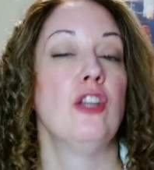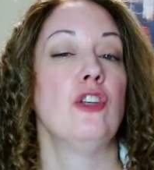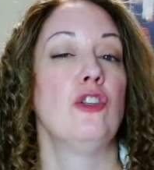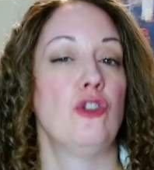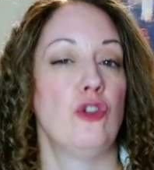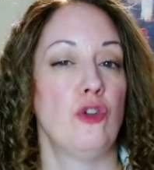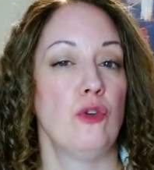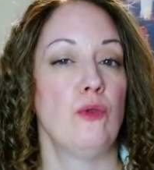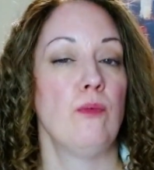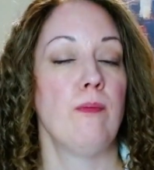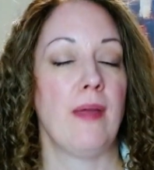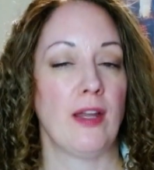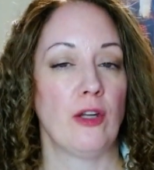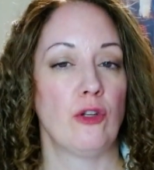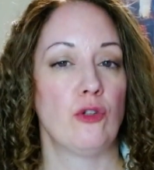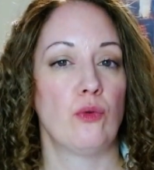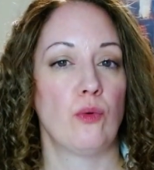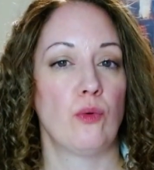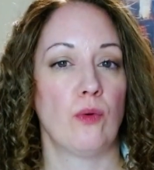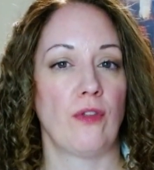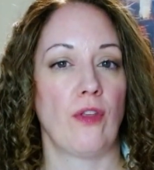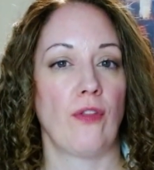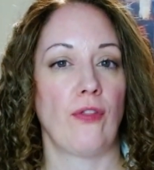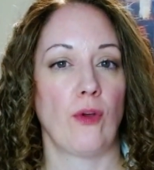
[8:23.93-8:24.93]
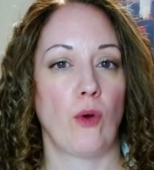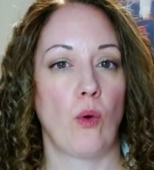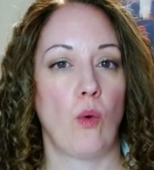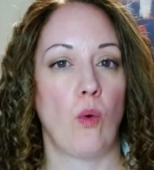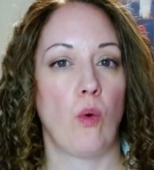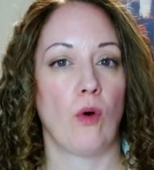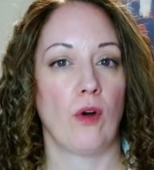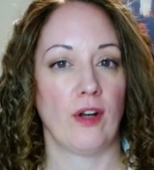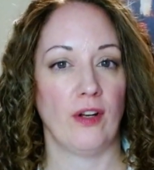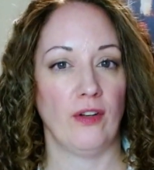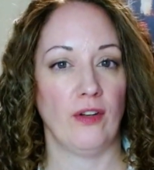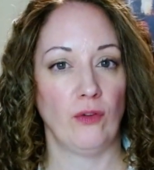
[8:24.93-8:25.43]
to make sure that the
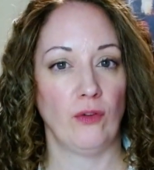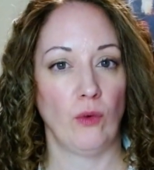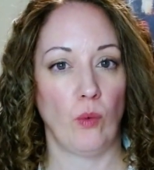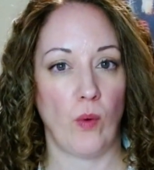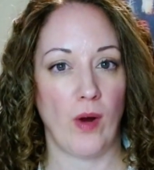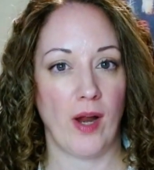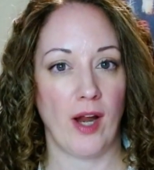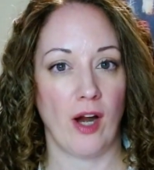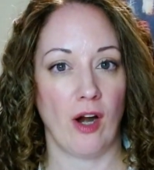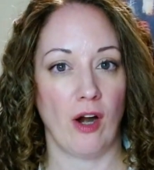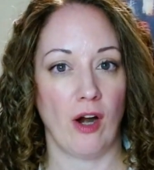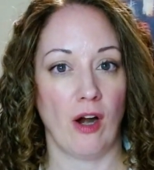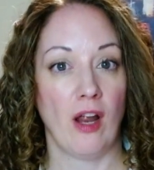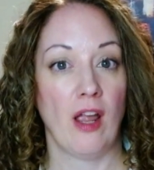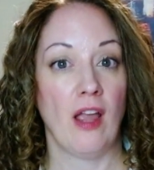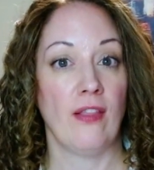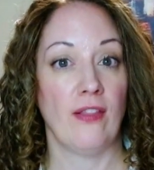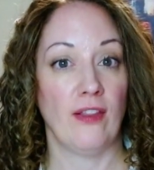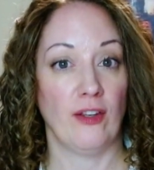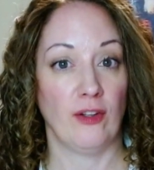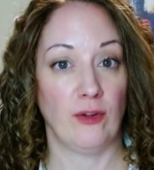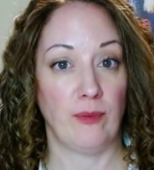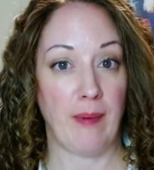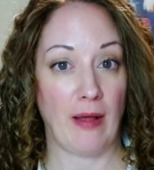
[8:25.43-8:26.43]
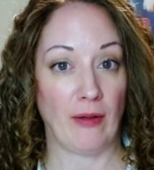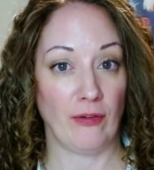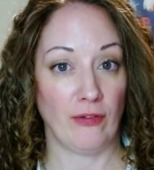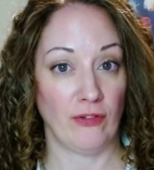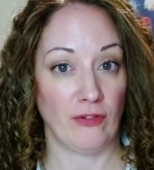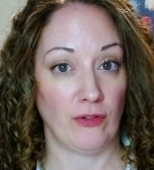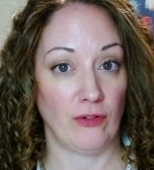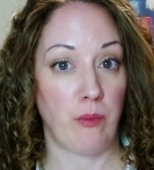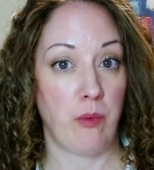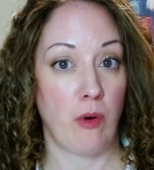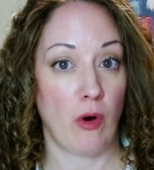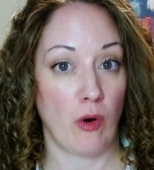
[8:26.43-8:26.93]
court is aware that
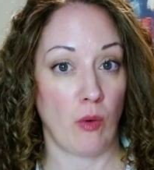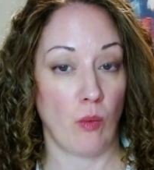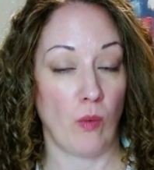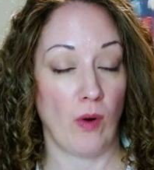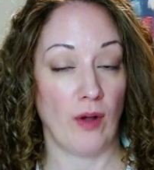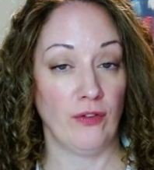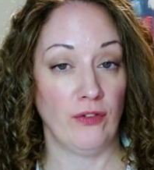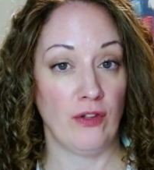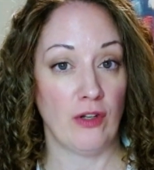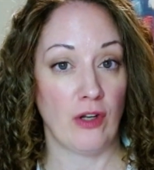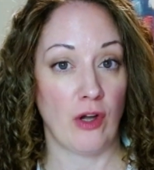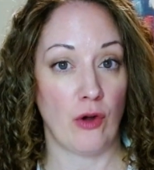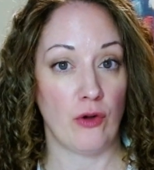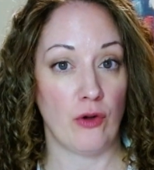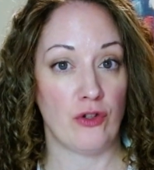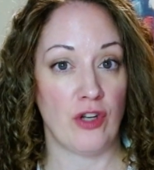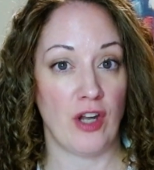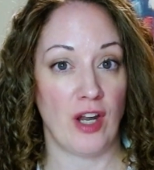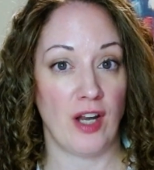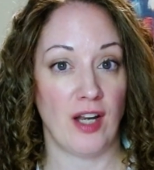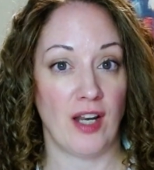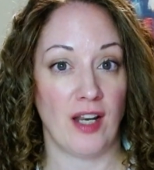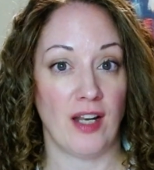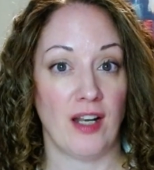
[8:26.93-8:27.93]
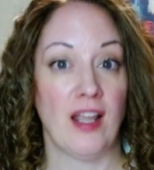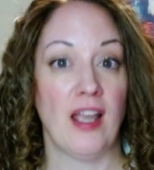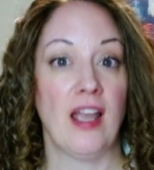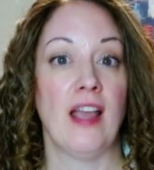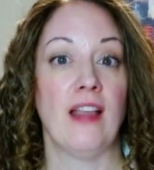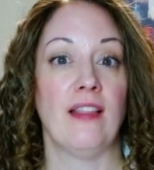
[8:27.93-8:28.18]
spousal support was negotiated,